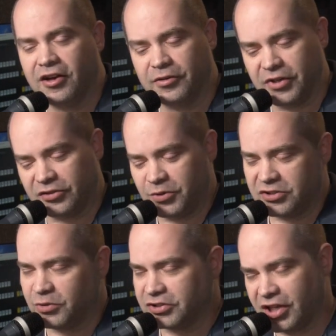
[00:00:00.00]
on my
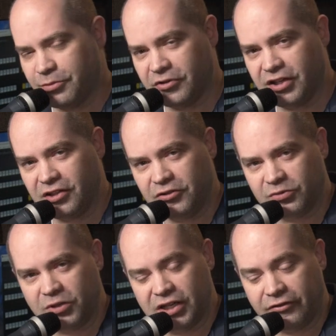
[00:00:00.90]
Switch, what cable I
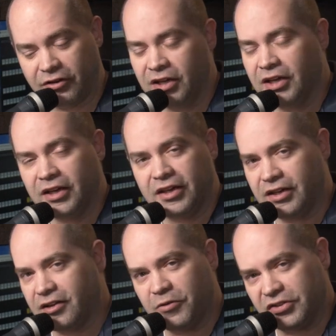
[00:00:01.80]
use, whatever,
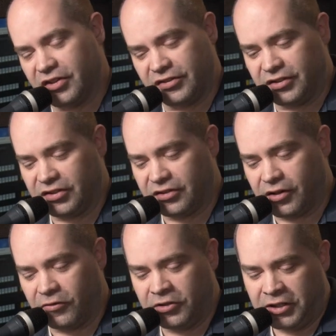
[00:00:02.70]
it always does it.
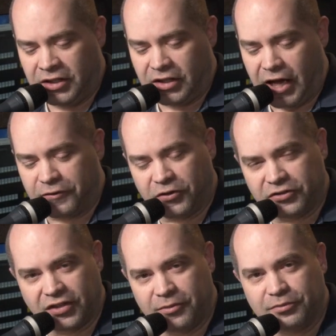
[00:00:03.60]
So after
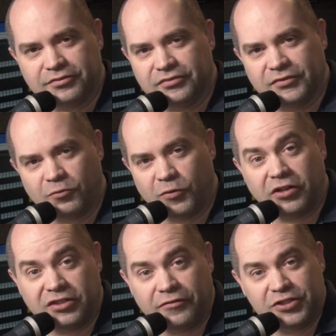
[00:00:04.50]
some
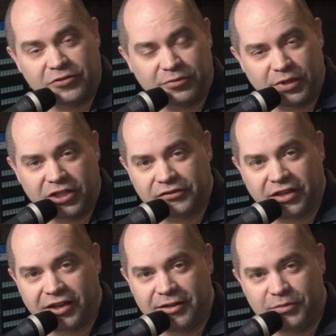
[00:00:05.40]
relatively short period of
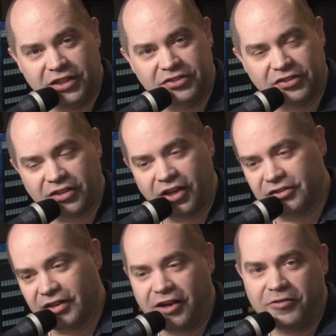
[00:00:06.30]
time, it just
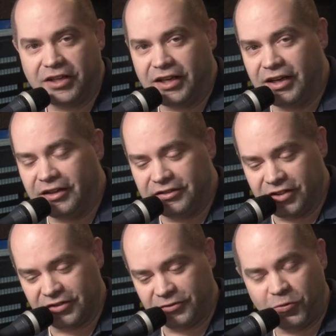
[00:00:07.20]
cuts out and doesn't